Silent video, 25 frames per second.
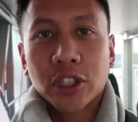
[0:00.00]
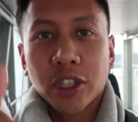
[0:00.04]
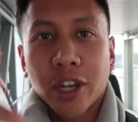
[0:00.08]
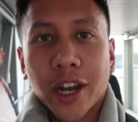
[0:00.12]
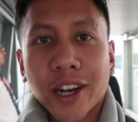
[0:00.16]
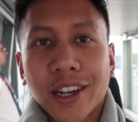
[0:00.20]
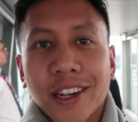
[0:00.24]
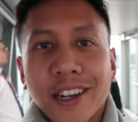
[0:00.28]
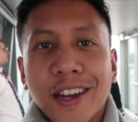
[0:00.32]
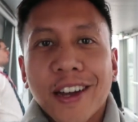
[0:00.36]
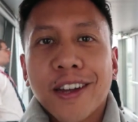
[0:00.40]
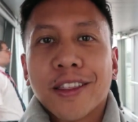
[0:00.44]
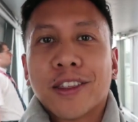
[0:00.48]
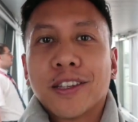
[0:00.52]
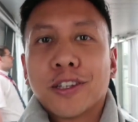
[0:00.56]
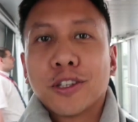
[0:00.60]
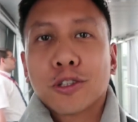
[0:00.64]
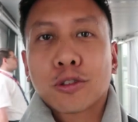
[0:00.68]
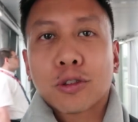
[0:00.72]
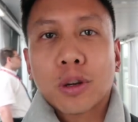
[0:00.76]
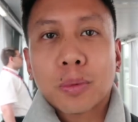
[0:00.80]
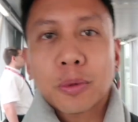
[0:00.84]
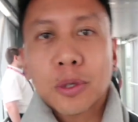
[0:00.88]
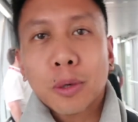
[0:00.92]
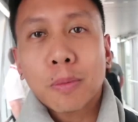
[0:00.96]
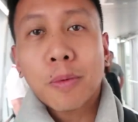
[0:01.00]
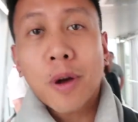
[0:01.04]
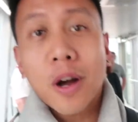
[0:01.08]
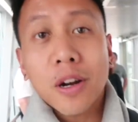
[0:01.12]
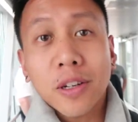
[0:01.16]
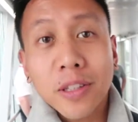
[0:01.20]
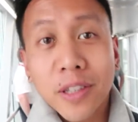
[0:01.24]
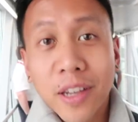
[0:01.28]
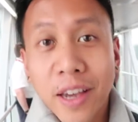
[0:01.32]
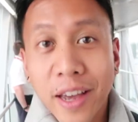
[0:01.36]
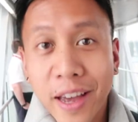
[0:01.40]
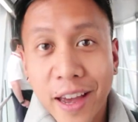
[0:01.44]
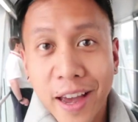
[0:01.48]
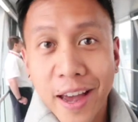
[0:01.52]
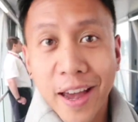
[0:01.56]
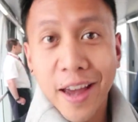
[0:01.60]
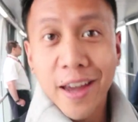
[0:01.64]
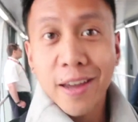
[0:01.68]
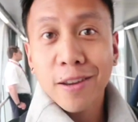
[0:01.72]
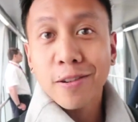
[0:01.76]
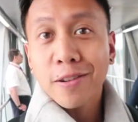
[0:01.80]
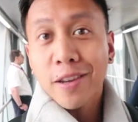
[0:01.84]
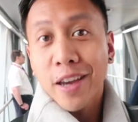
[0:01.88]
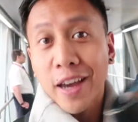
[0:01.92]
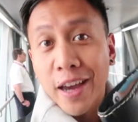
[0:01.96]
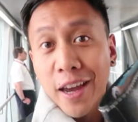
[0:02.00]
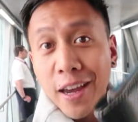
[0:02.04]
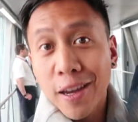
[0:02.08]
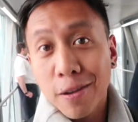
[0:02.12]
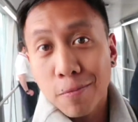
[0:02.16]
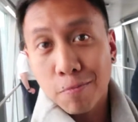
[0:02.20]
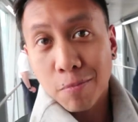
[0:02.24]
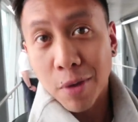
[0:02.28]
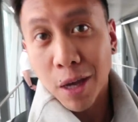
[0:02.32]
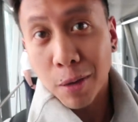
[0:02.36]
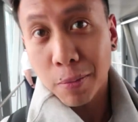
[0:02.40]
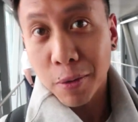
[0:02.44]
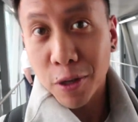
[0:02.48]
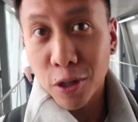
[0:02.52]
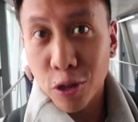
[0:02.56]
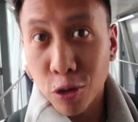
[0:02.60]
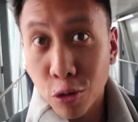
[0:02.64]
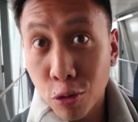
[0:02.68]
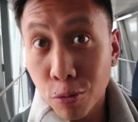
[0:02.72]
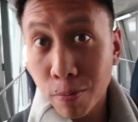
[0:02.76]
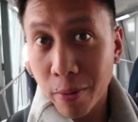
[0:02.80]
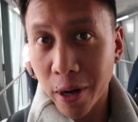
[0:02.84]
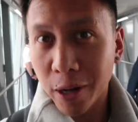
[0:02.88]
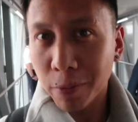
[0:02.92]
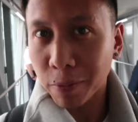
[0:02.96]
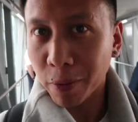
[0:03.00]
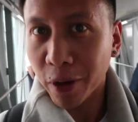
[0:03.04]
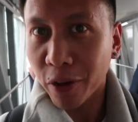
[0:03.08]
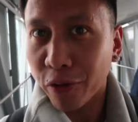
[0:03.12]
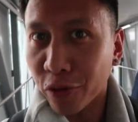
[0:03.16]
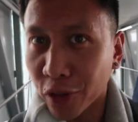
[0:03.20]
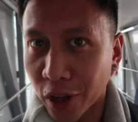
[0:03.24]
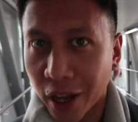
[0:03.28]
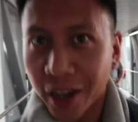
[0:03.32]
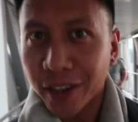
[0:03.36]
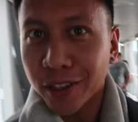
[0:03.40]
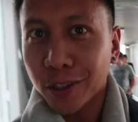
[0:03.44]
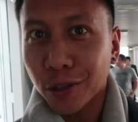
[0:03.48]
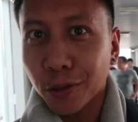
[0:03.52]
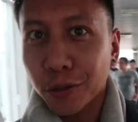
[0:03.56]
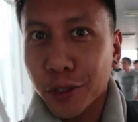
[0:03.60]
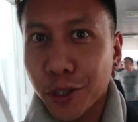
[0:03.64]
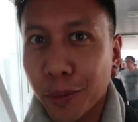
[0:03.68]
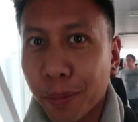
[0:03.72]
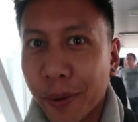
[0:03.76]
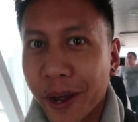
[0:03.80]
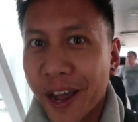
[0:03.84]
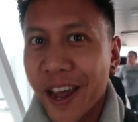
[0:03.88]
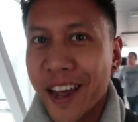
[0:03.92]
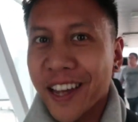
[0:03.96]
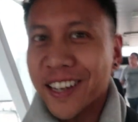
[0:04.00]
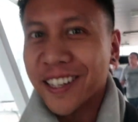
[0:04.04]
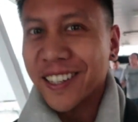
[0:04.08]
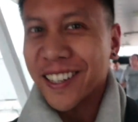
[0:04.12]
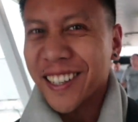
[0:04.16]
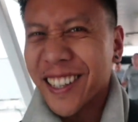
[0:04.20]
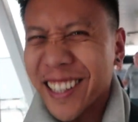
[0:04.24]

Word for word: to check the description box. And hey, maybe you might be flying to Japan.